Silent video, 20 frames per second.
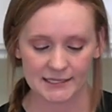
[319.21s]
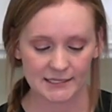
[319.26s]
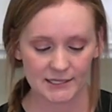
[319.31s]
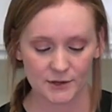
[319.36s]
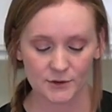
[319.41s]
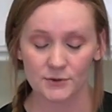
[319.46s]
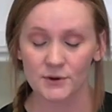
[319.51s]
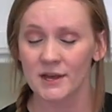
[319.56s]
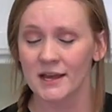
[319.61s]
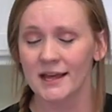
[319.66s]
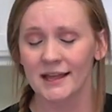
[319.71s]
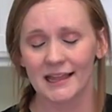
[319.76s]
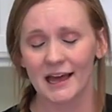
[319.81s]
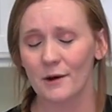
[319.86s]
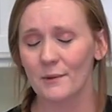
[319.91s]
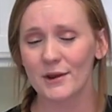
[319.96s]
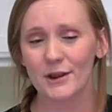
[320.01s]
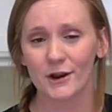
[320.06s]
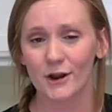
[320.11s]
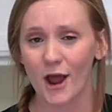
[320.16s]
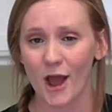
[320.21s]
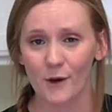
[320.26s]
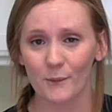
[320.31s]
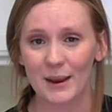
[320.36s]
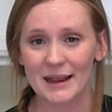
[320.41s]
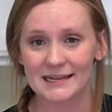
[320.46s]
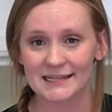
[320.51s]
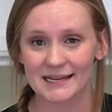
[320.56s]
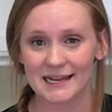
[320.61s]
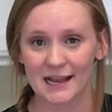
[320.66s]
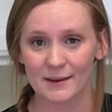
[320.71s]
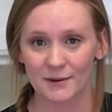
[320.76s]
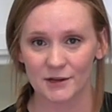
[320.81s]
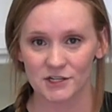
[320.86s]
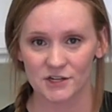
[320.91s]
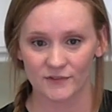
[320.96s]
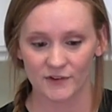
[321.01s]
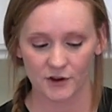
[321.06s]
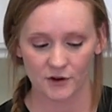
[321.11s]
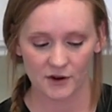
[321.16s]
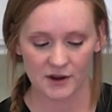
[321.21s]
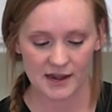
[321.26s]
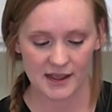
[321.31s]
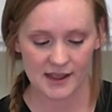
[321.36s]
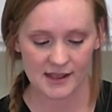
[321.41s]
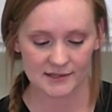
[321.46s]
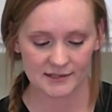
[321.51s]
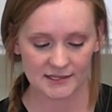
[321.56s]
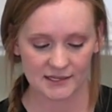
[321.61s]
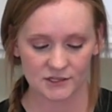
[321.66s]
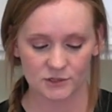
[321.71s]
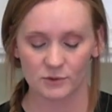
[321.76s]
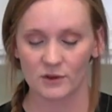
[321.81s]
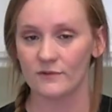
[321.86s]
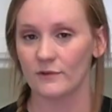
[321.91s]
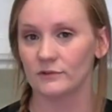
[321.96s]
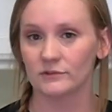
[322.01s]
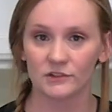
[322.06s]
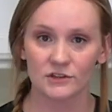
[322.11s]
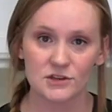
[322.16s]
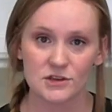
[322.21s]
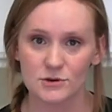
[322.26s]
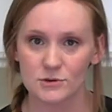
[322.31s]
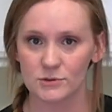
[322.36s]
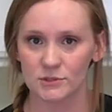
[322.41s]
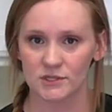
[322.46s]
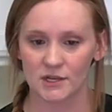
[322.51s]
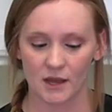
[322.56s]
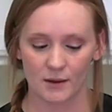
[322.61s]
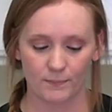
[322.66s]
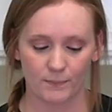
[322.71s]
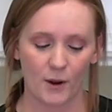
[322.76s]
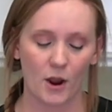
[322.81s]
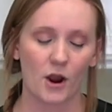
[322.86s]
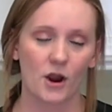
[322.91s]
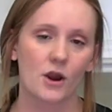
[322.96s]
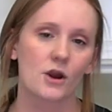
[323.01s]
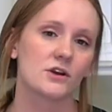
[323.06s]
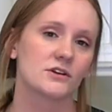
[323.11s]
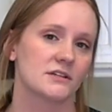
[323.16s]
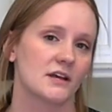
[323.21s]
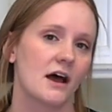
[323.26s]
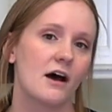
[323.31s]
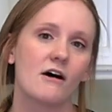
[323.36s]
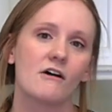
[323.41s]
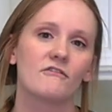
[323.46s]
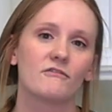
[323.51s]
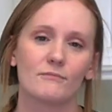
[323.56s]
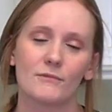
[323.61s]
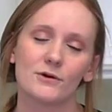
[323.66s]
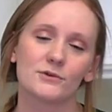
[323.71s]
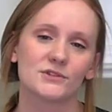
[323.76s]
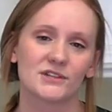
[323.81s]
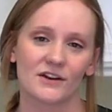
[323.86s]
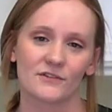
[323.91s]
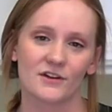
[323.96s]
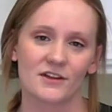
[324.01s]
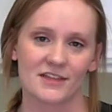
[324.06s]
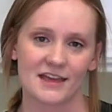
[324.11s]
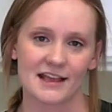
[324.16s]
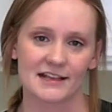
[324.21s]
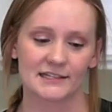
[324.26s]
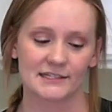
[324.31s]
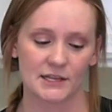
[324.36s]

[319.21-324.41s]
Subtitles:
So that we are not wasting a bunch of ingredients since we've only used a part of most everything.